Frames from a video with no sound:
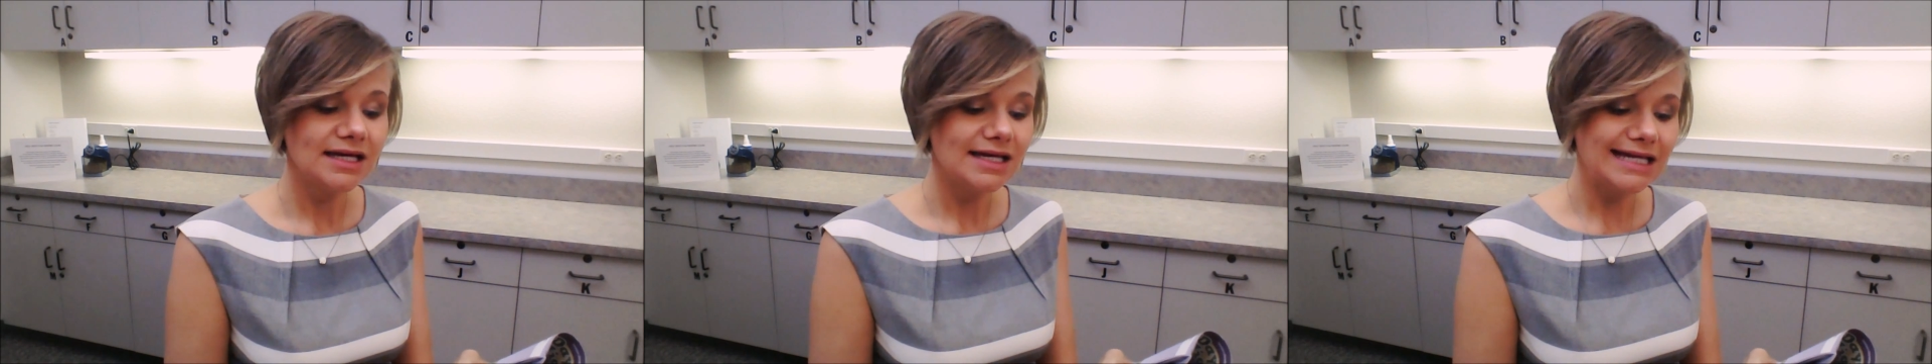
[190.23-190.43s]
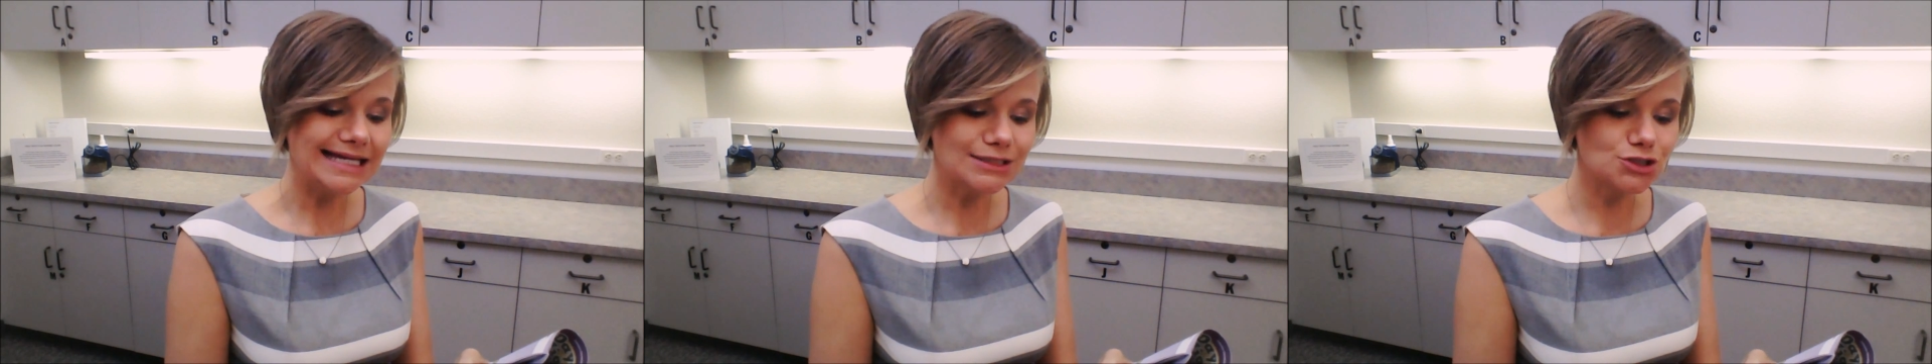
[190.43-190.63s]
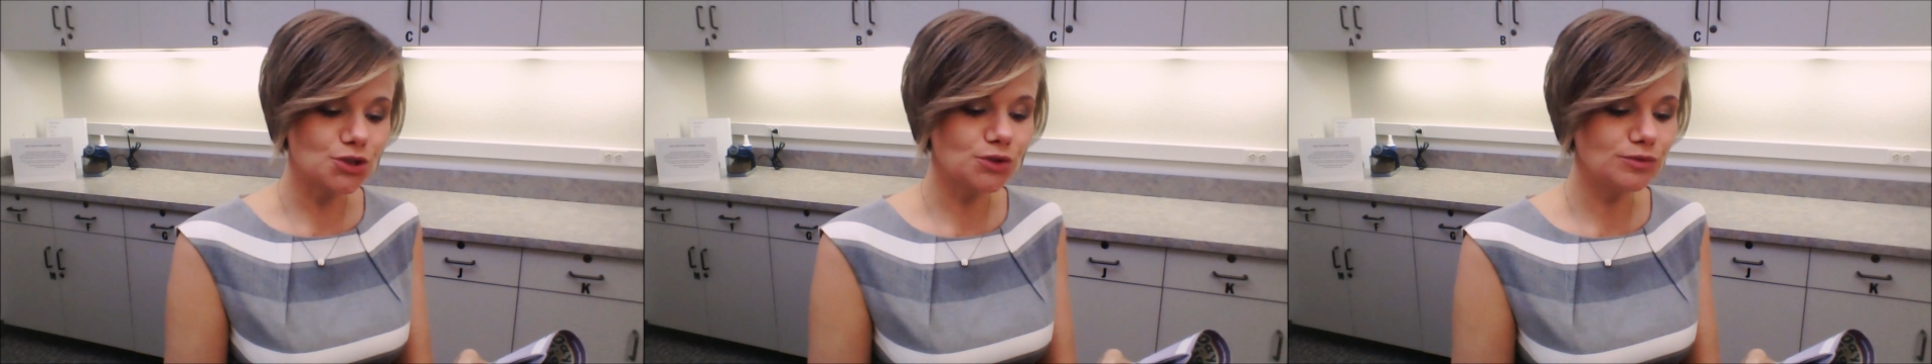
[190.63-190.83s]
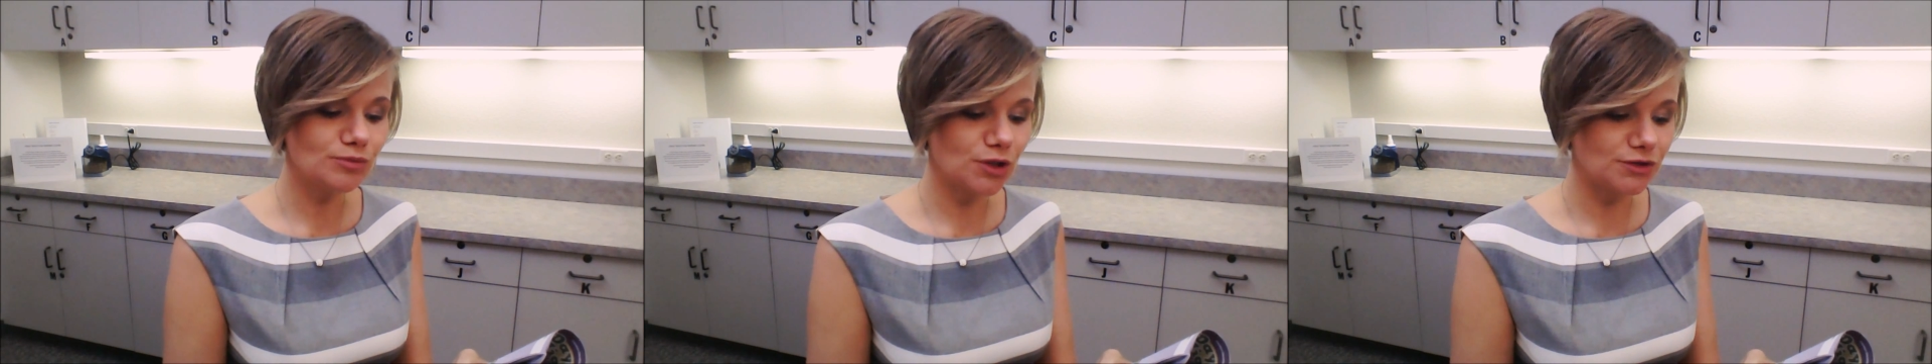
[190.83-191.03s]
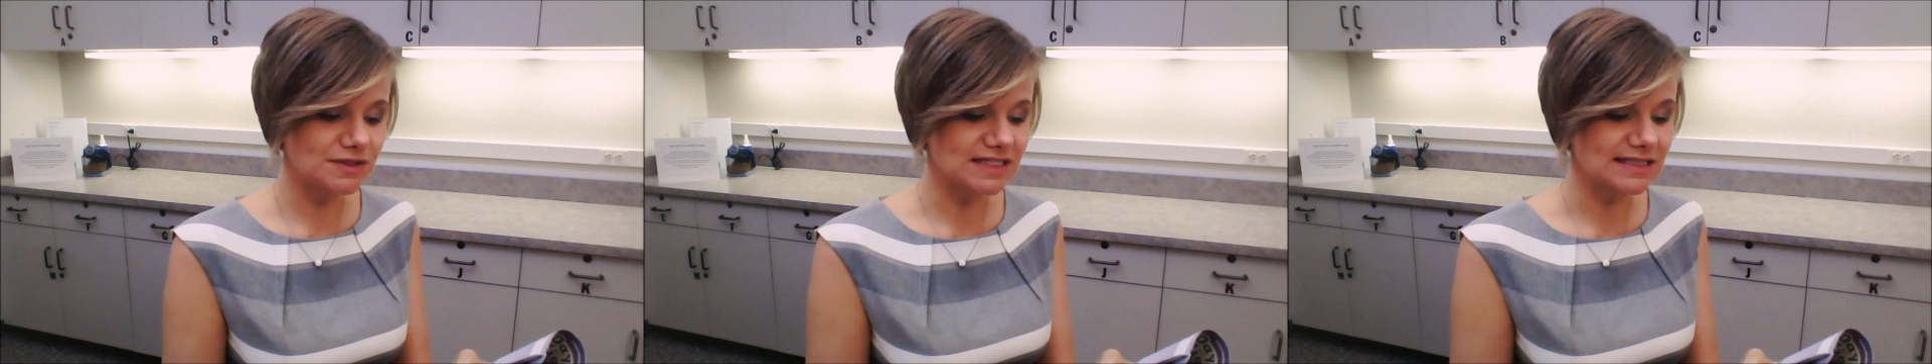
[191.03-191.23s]
He told
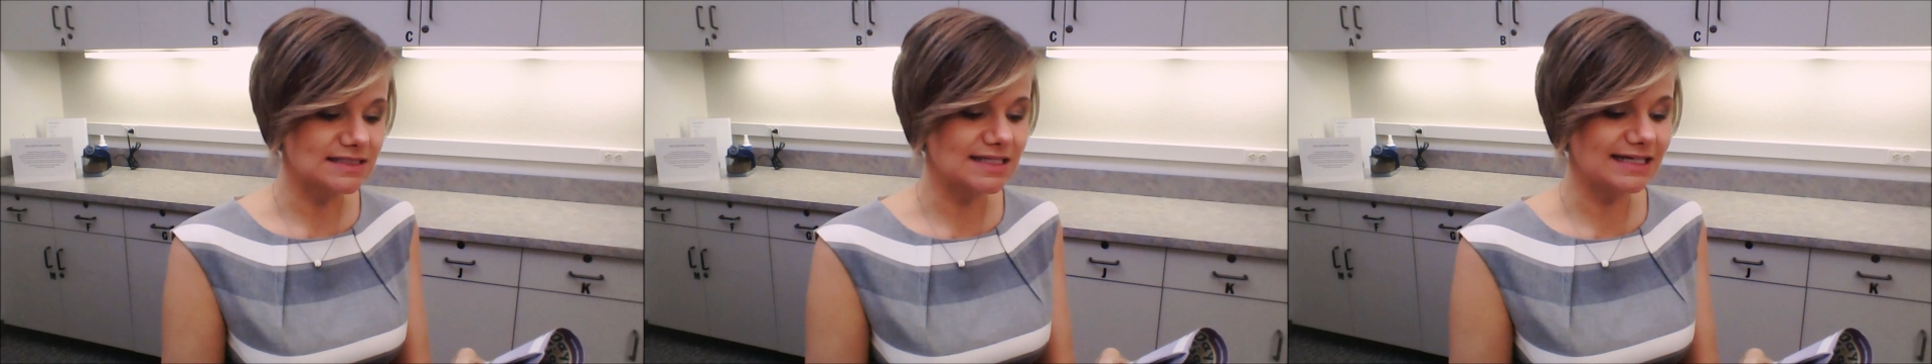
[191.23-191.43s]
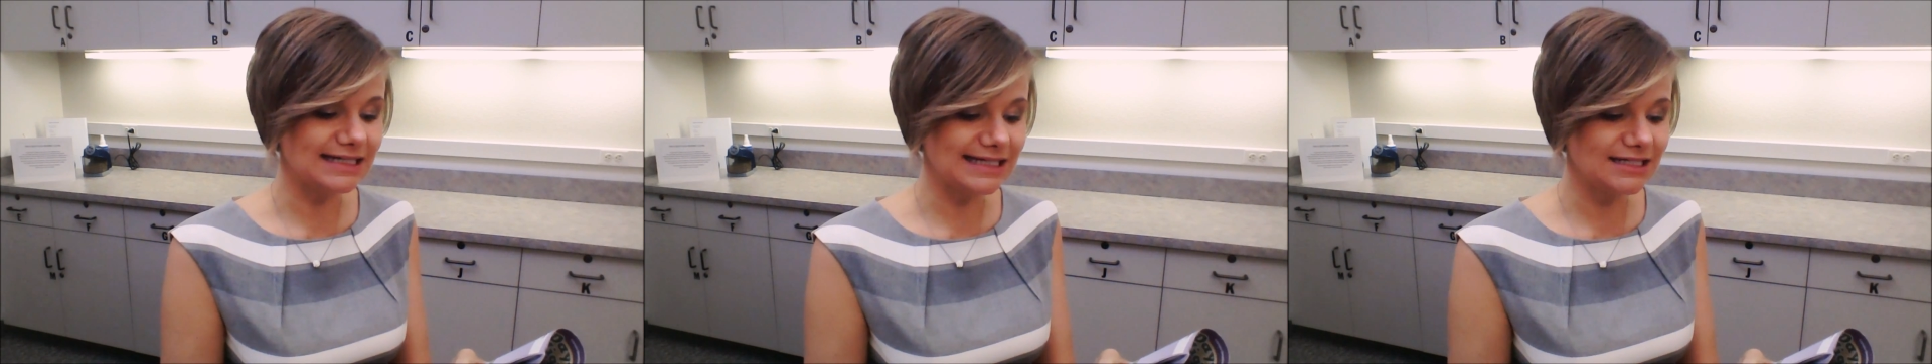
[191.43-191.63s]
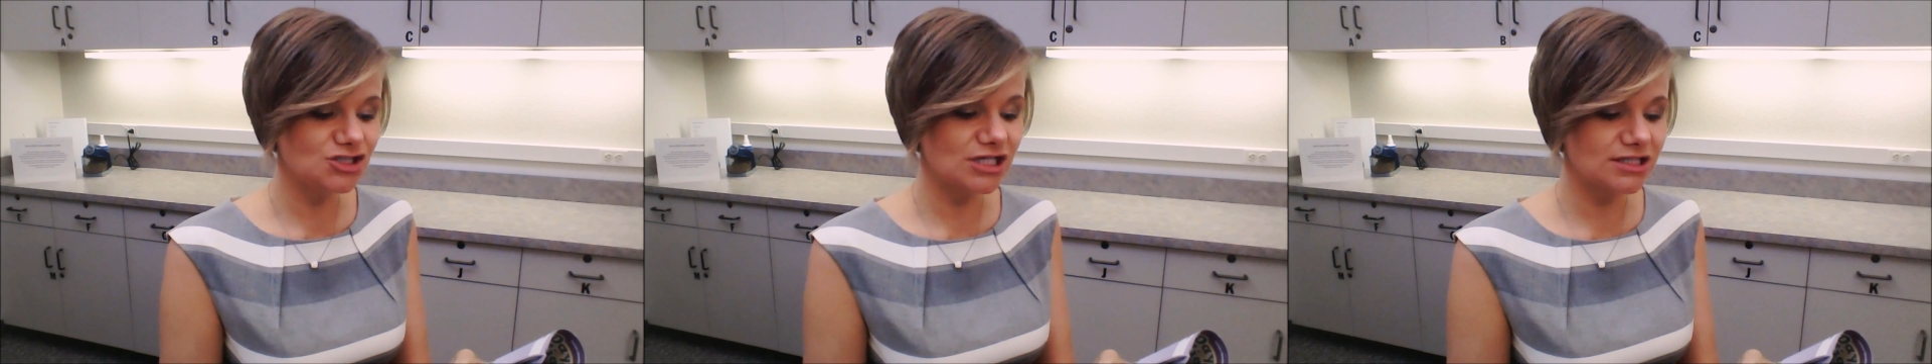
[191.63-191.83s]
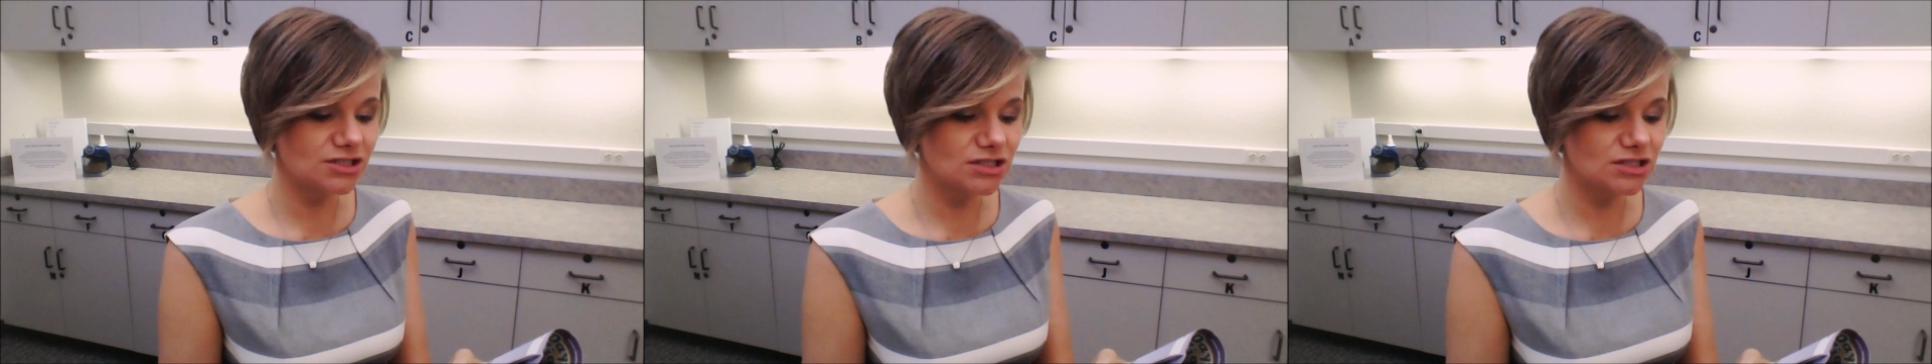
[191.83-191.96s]
Moses that each